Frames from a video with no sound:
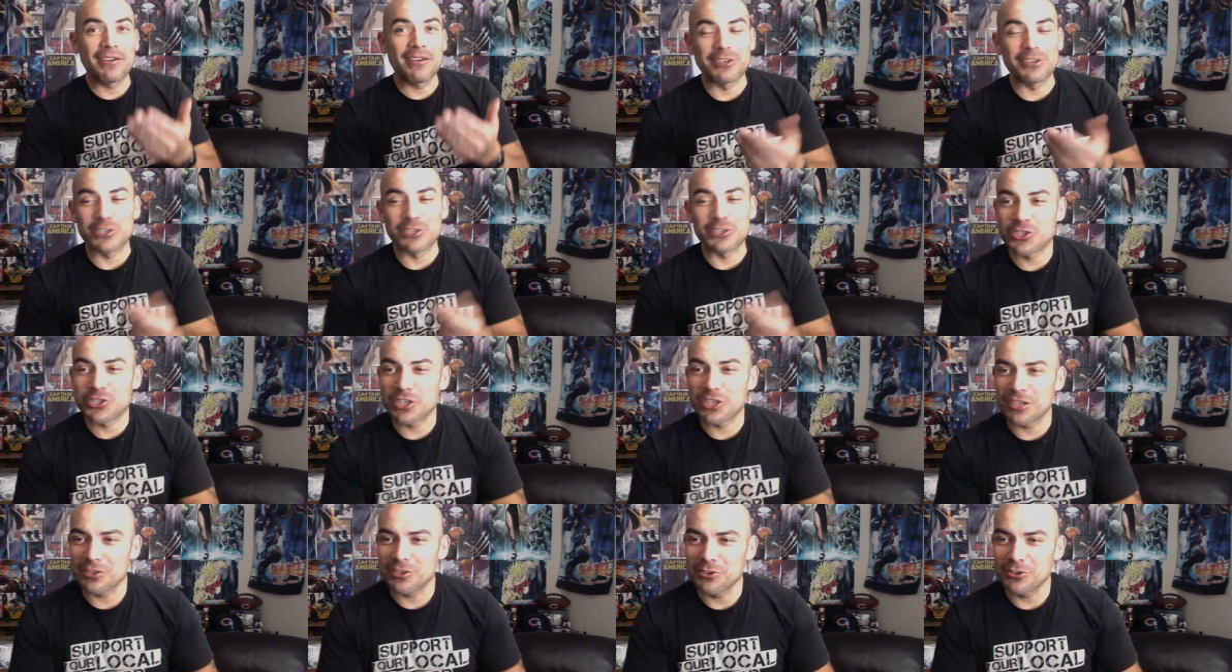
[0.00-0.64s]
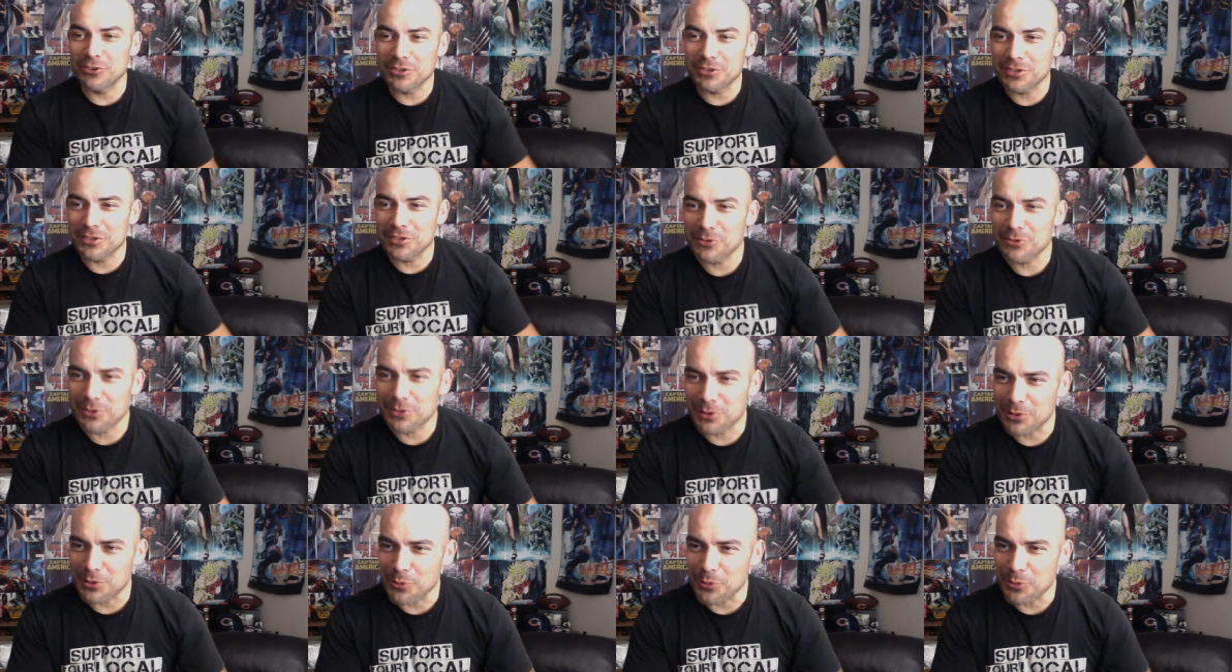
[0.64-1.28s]
into
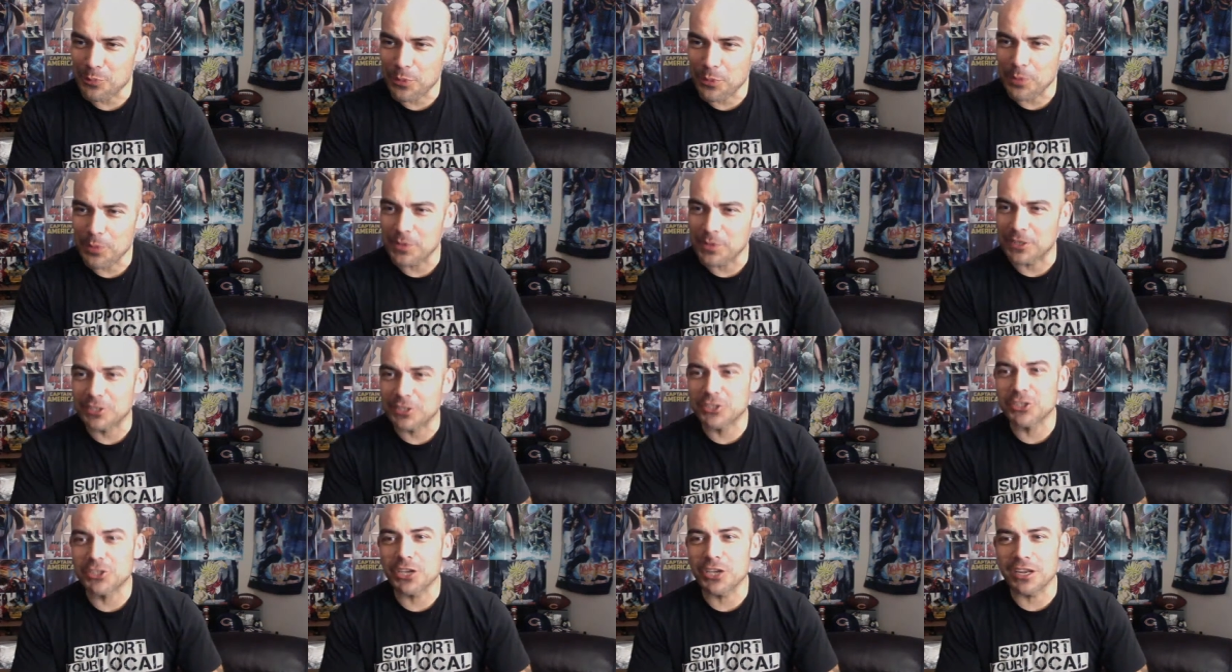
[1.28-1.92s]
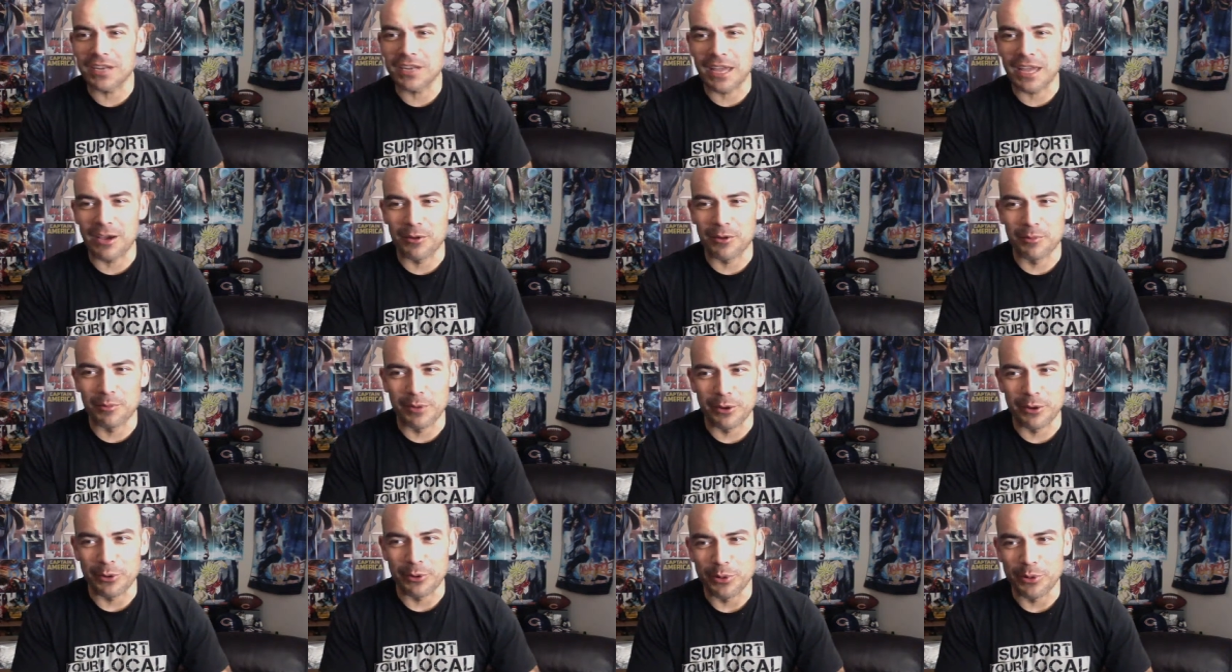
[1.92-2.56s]
you put me in shutdown
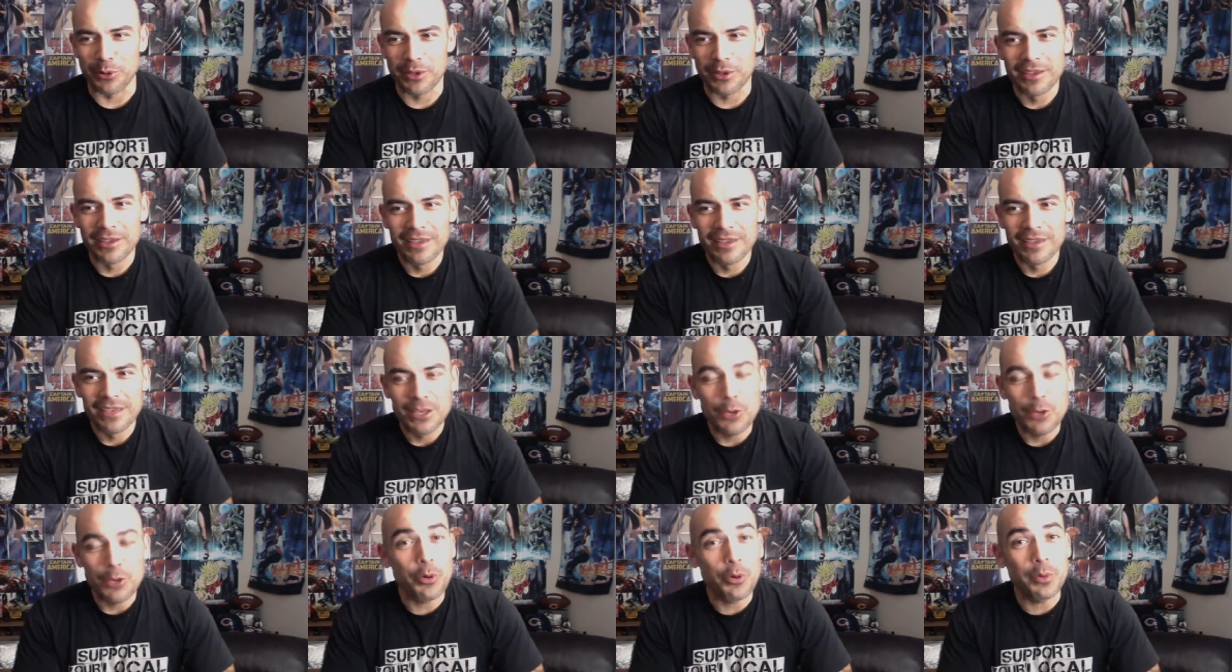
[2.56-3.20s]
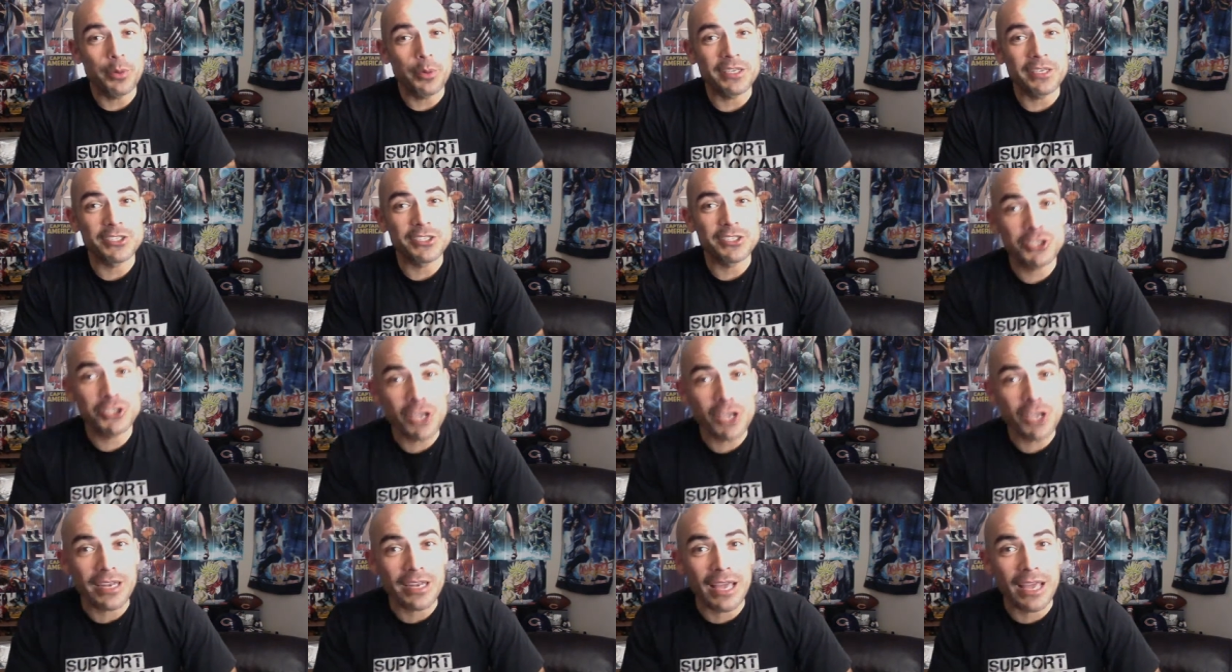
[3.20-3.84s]
mode. You put me in
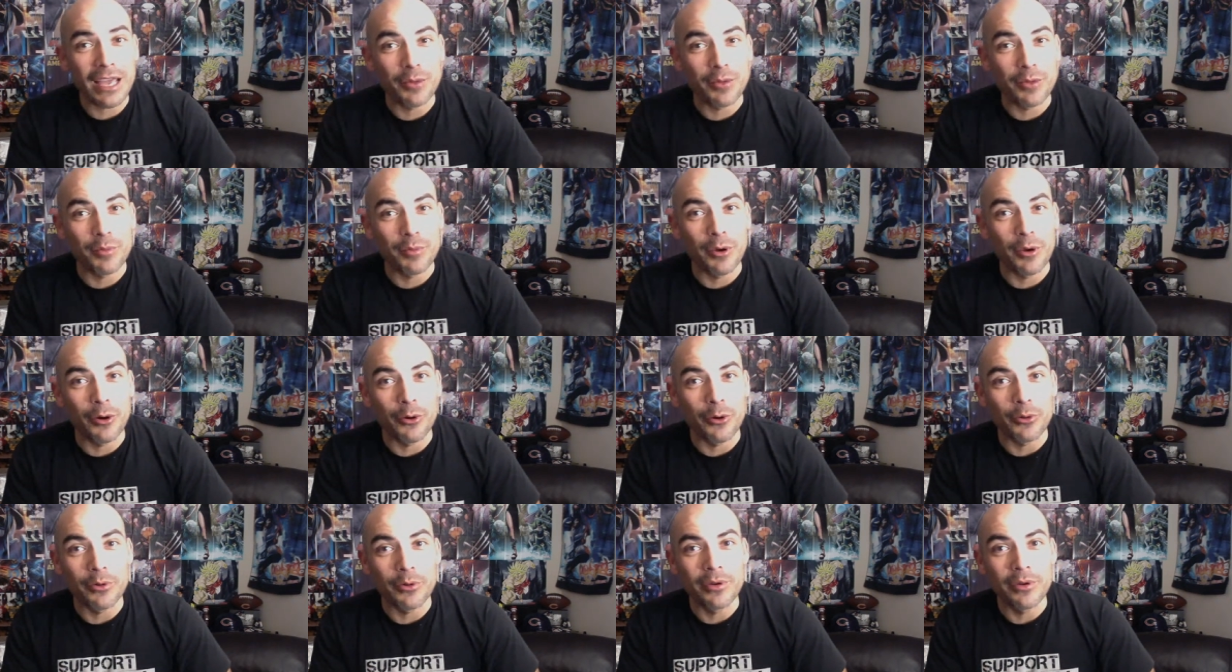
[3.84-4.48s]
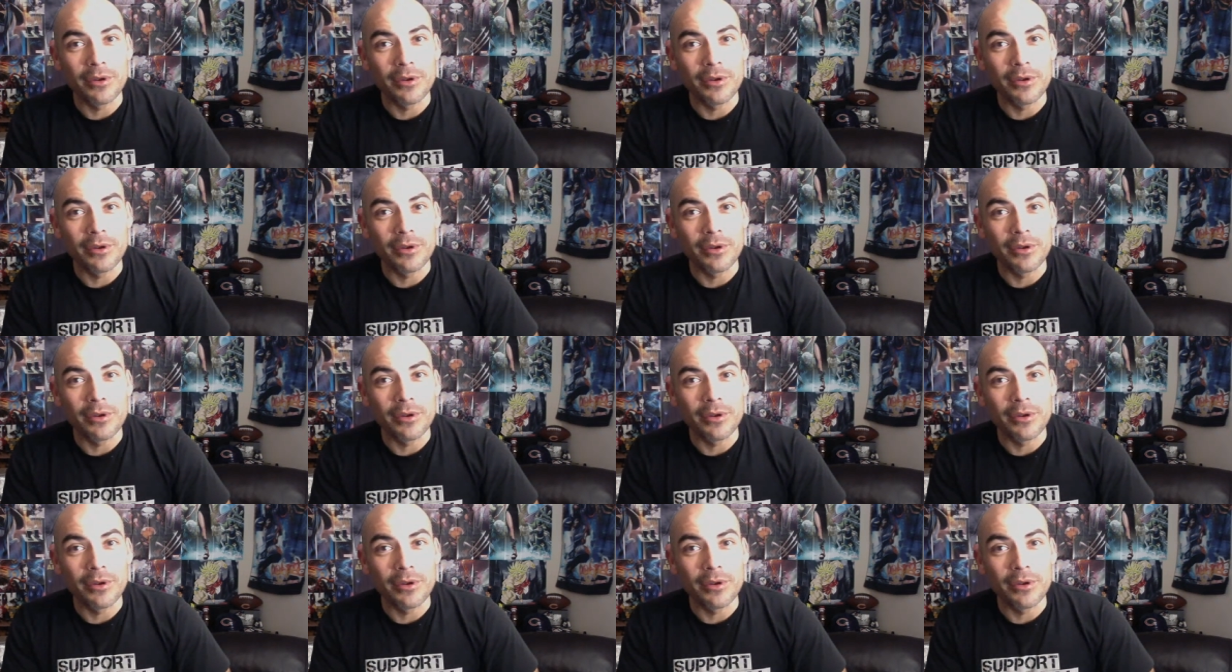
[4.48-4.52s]
shutdown mode.